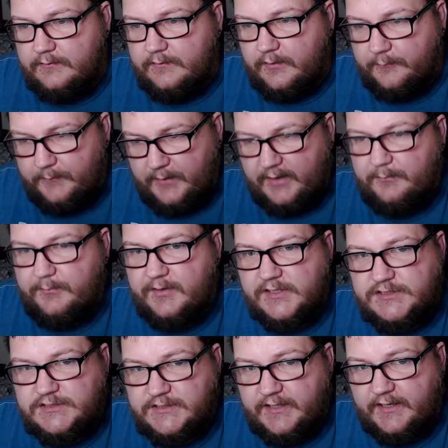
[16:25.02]
there may be
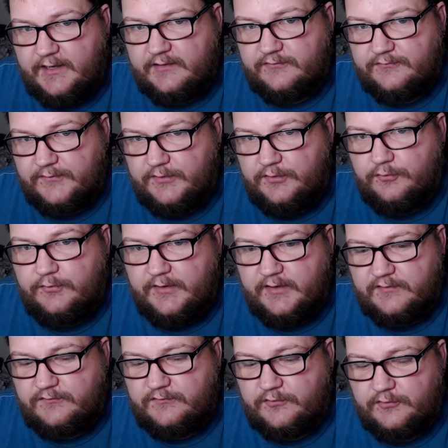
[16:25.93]
a chance that you
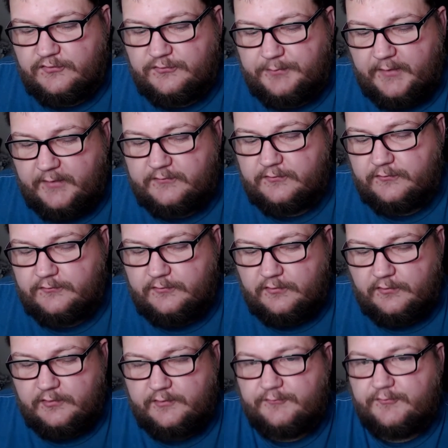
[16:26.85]
get your special
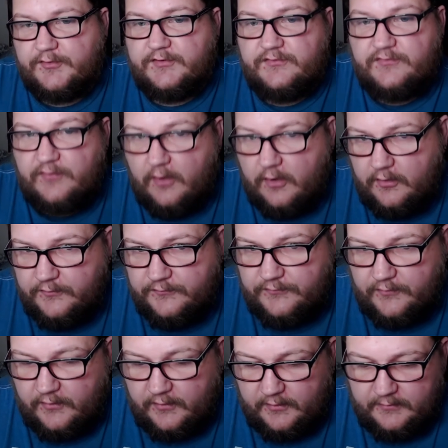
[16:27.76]
delivery
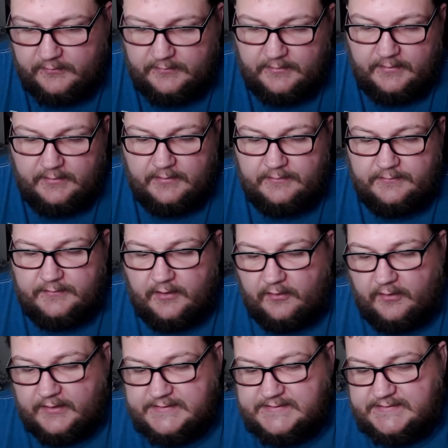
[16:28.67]
Charizard.
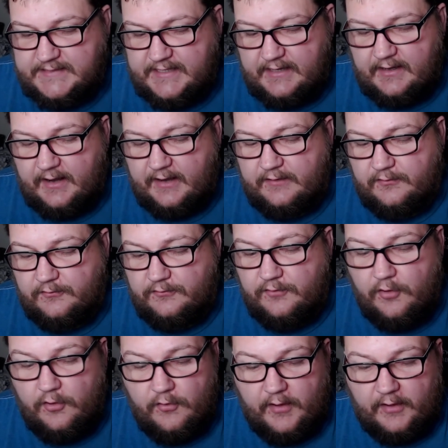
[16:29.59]
Now, like I said, I don't
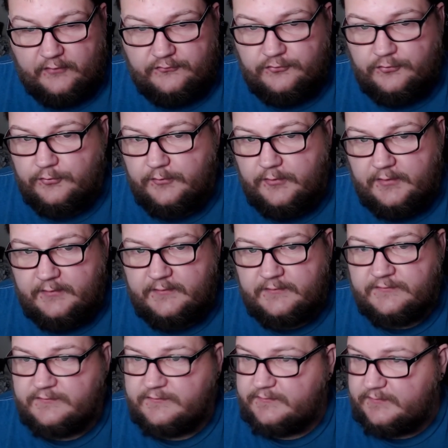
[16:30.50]
know how true it
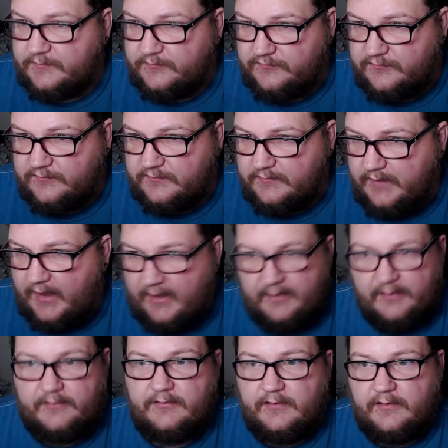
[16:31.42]
is. There's
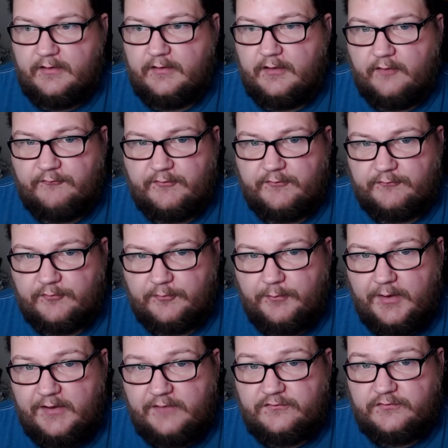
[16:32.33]
not enough
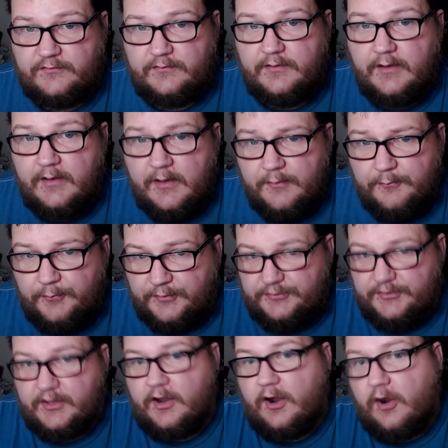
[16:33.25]
information,
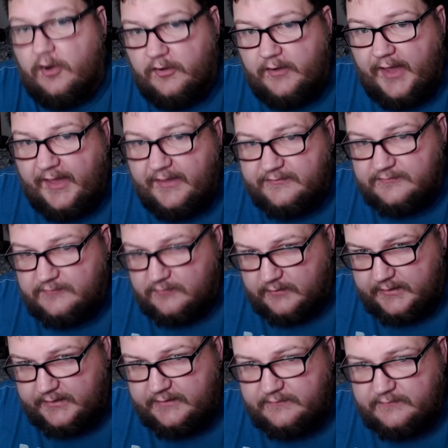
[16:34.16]
but the card has
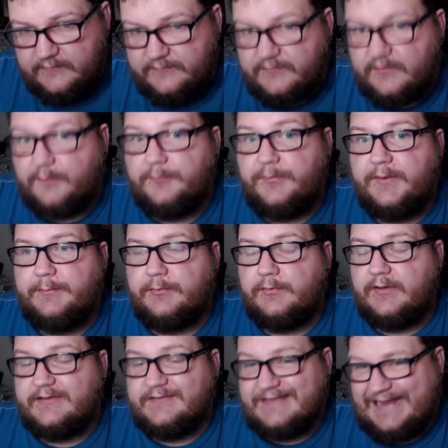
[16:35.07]
leaked. Some
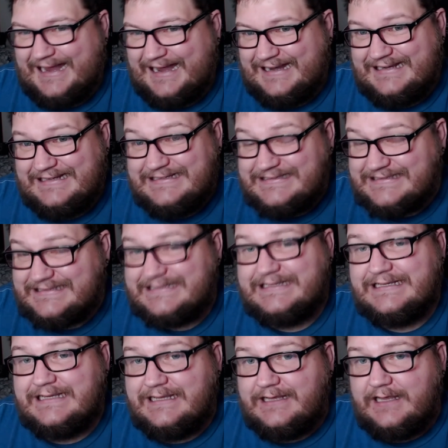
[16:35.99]
people has had it
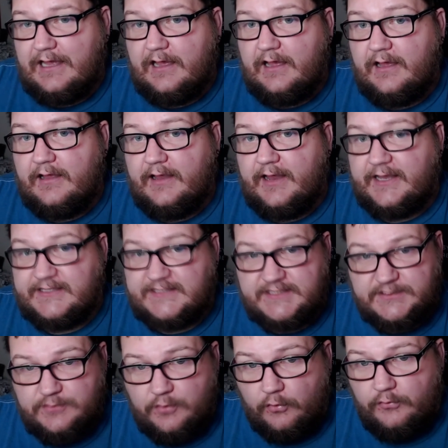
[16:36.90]
uh, and
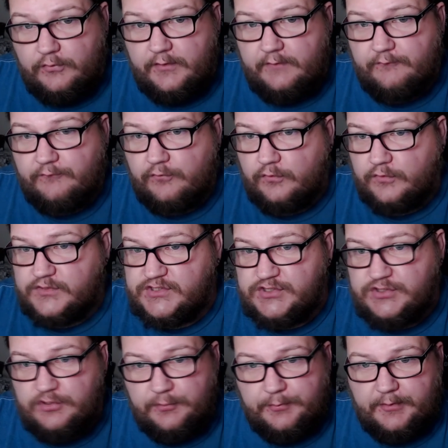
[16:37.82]
sold it for a
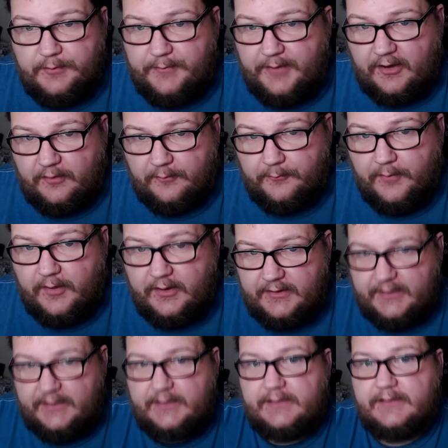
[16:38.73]
stupid amount of
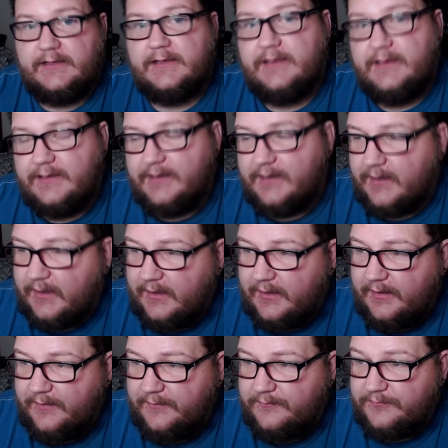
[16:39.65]
money.
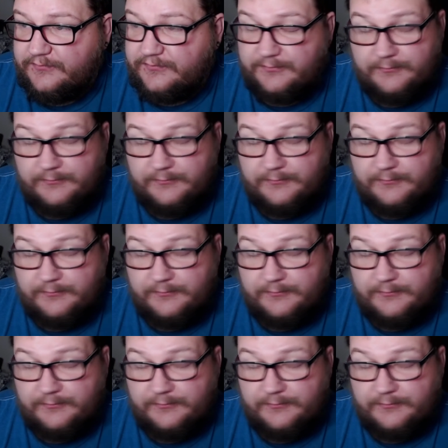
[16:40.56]
Uh,